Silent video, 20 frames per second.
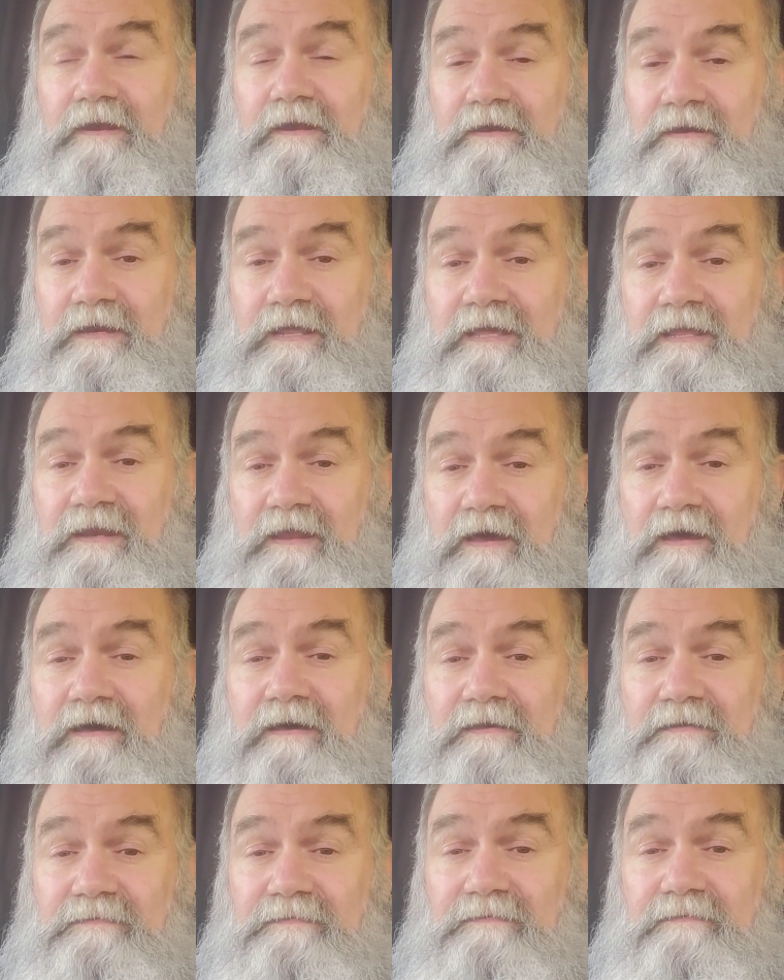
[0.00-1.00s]
need
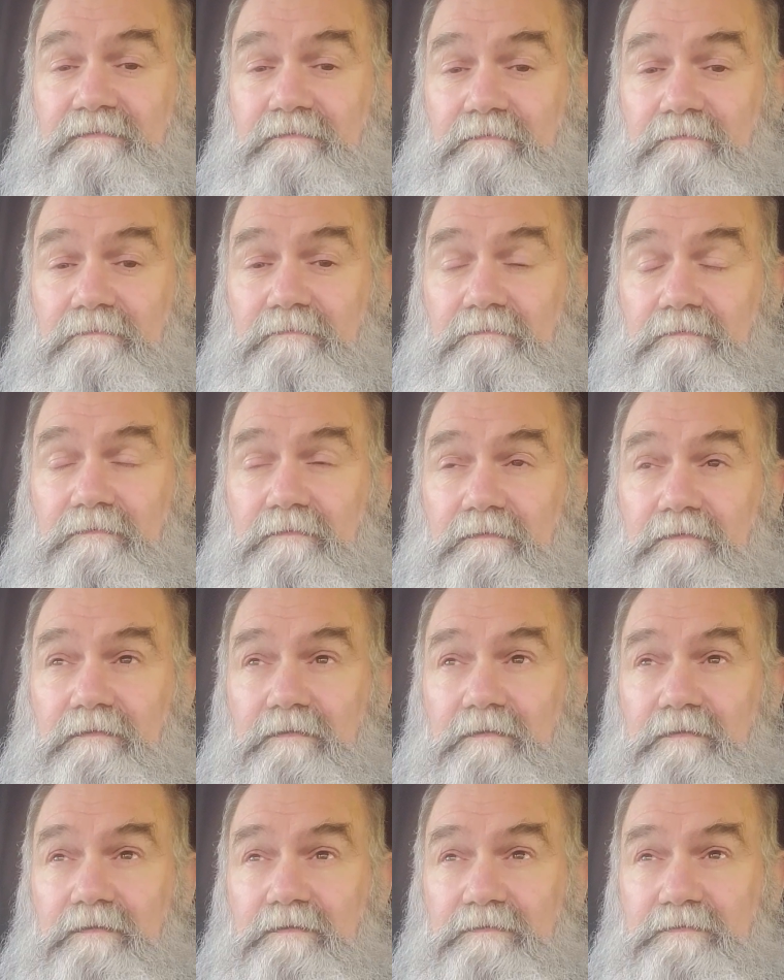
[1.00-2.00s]
us
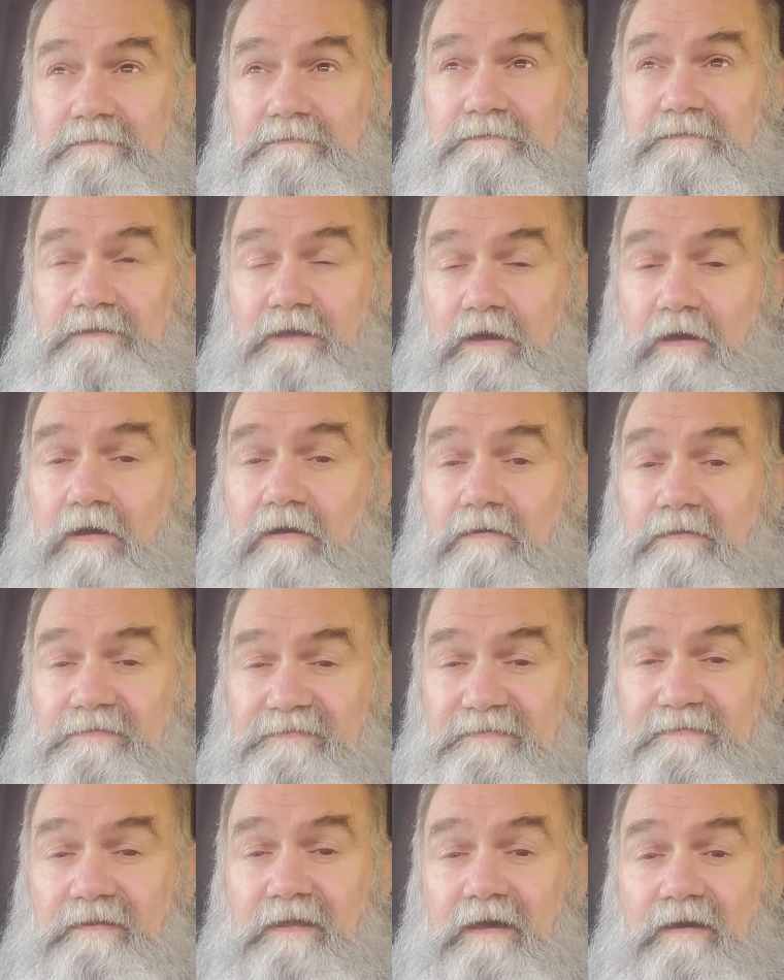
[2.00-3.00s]
to haul
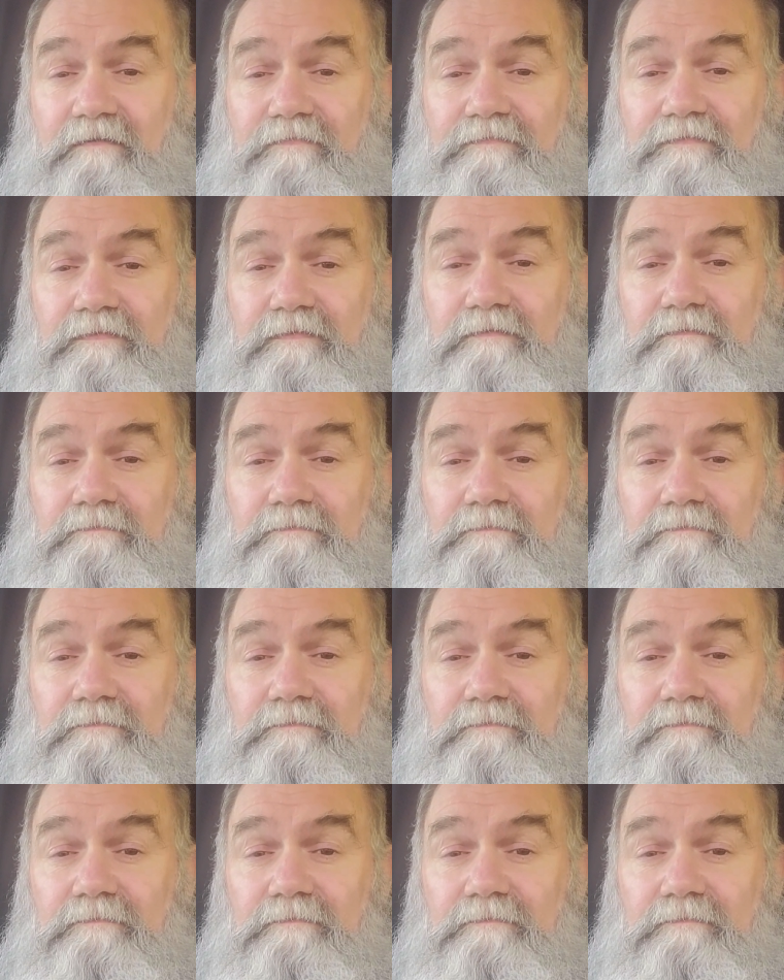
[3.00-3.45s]
stuff.